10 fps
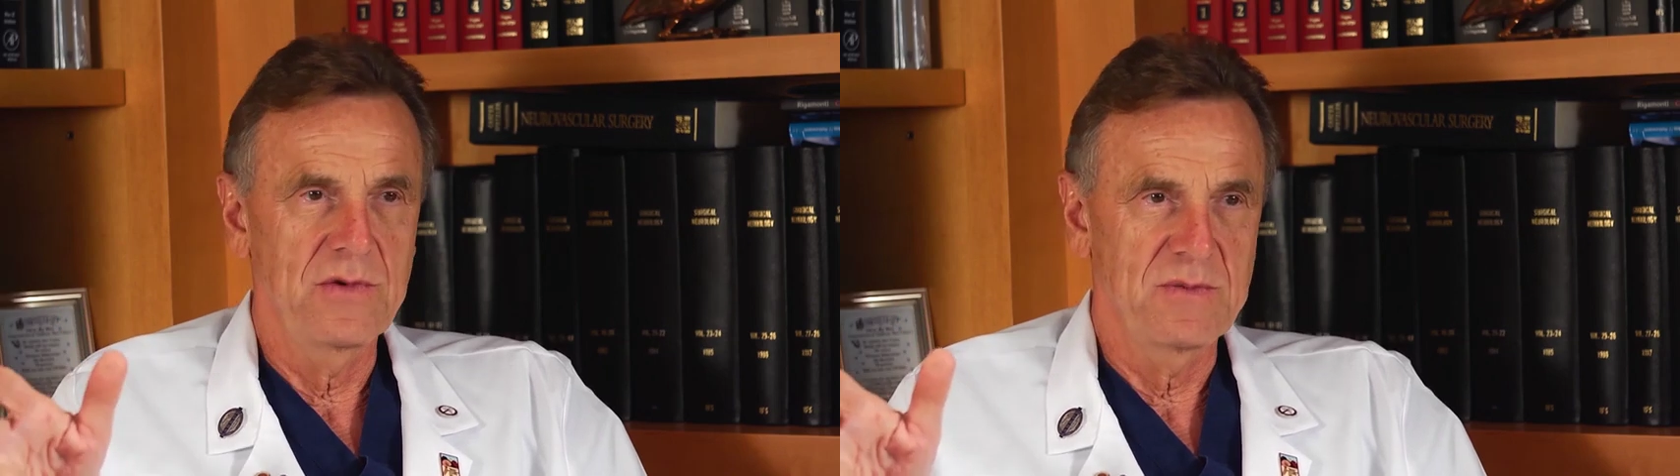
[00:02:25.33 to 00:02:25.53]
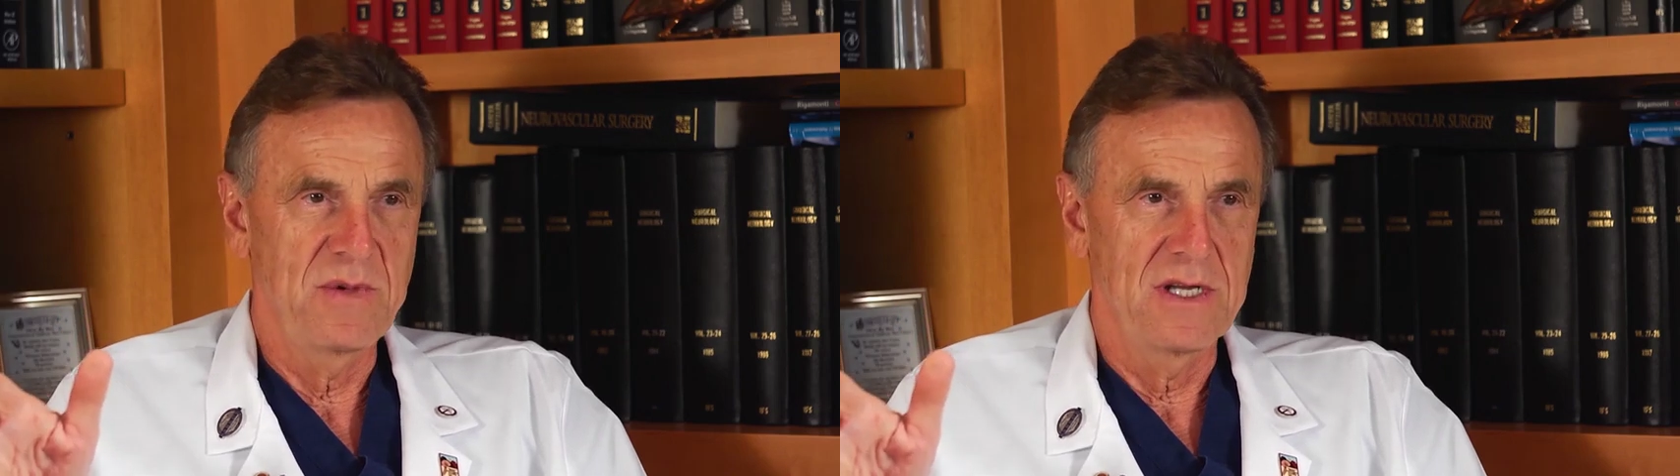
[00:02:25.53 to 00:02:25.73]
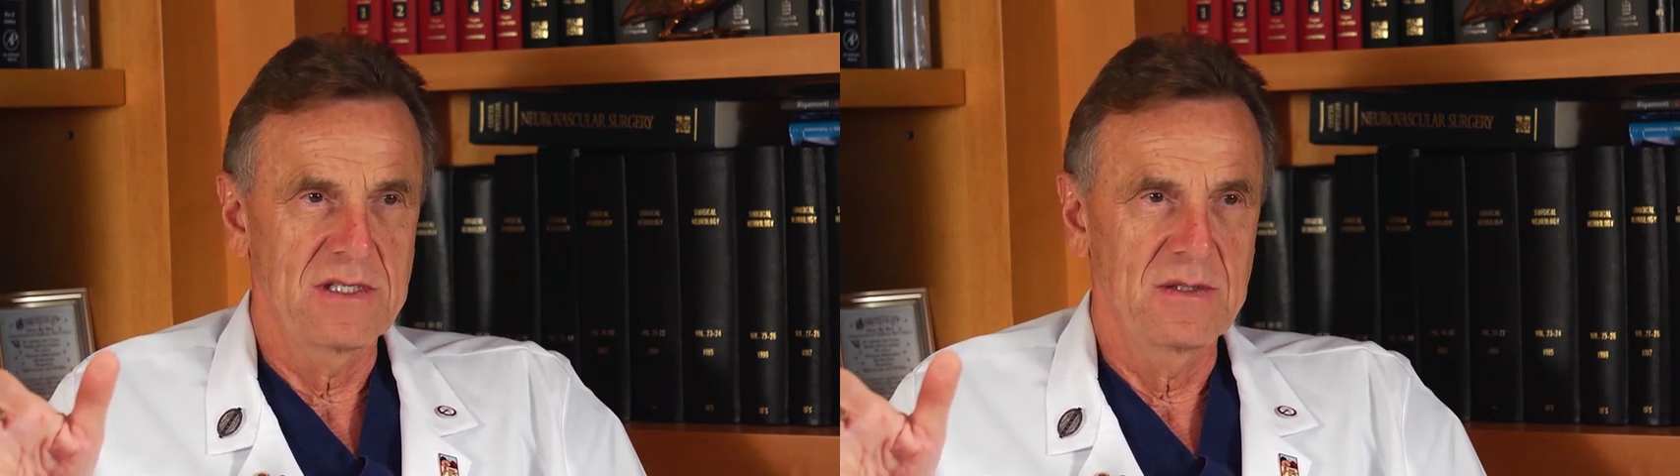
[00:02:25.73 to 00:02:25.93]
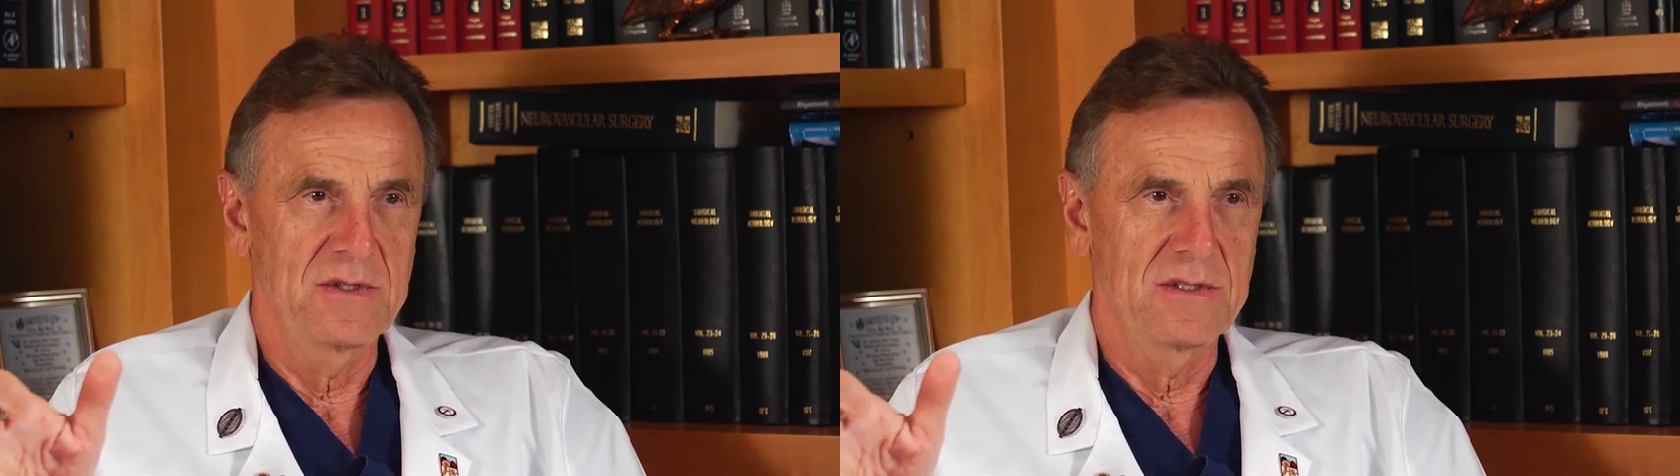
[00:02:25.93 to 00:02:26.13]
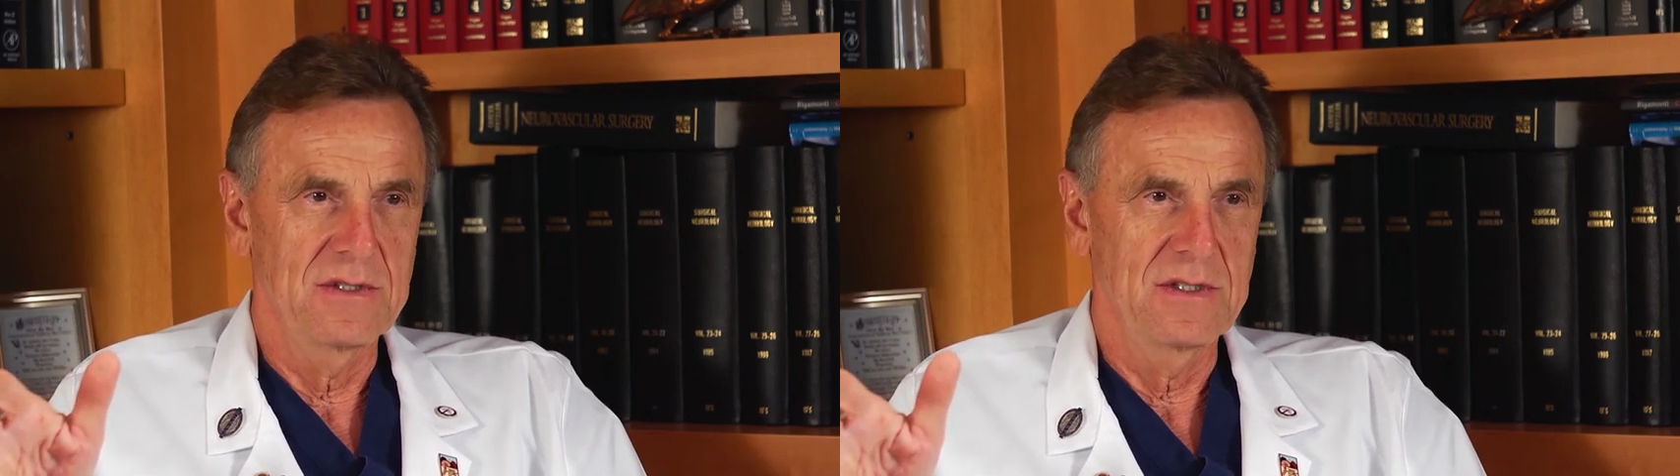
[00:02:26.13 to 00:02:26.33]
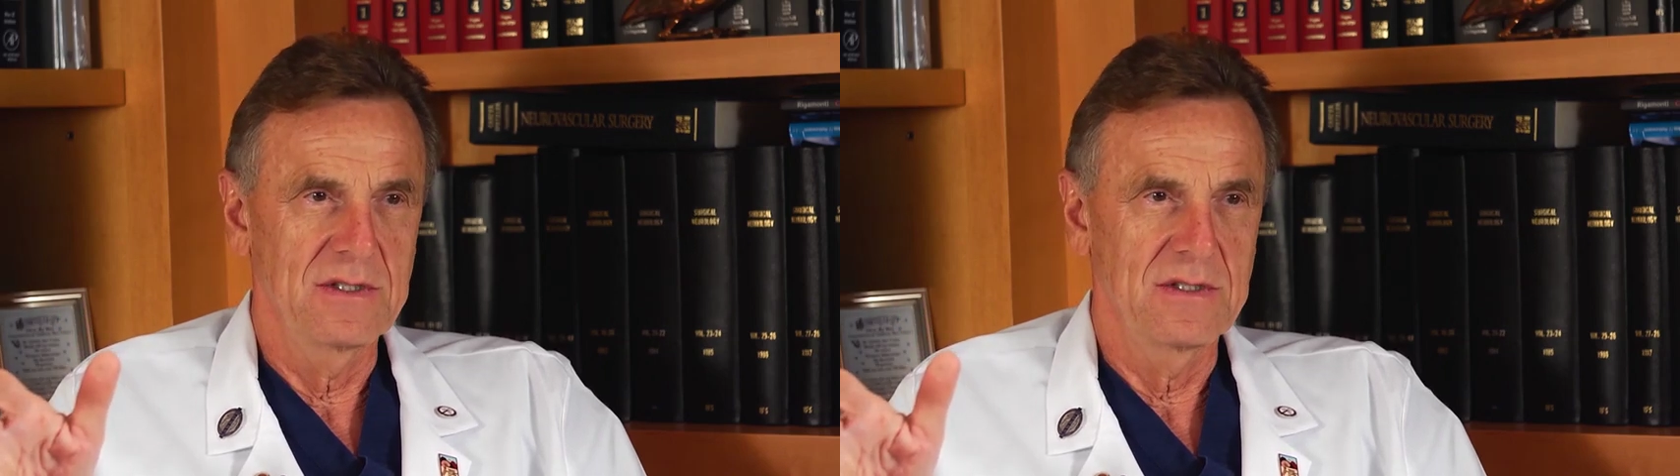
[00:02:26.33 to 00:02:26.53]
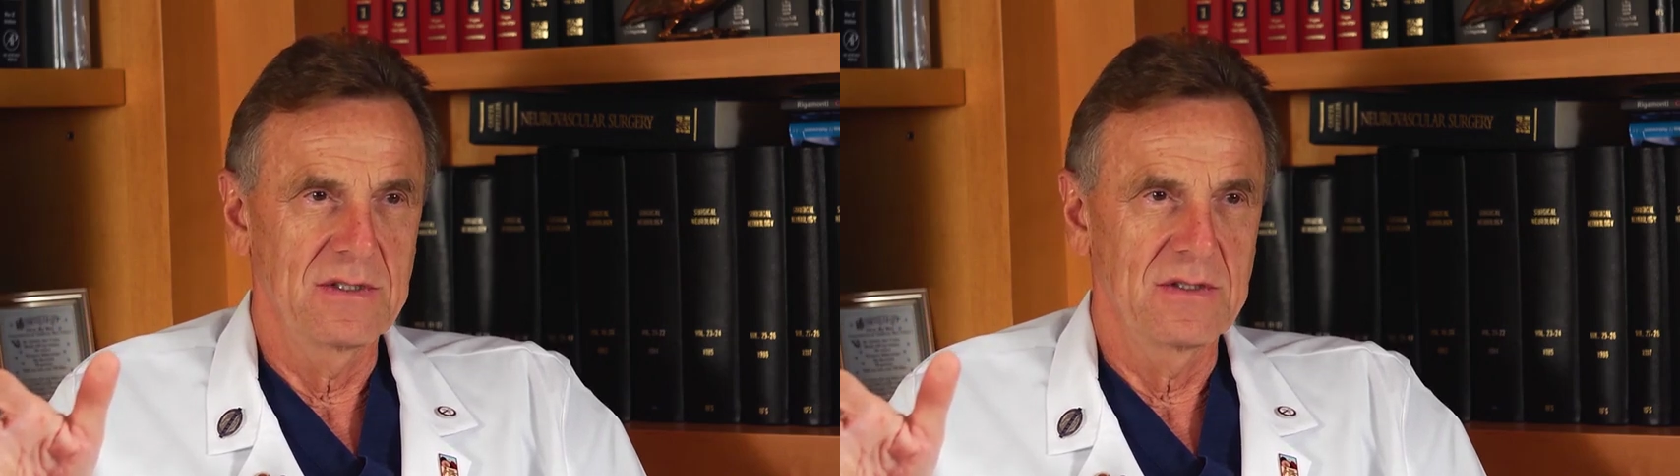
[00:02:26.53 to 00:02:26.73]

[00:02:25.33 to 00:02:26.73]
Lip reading: responsibility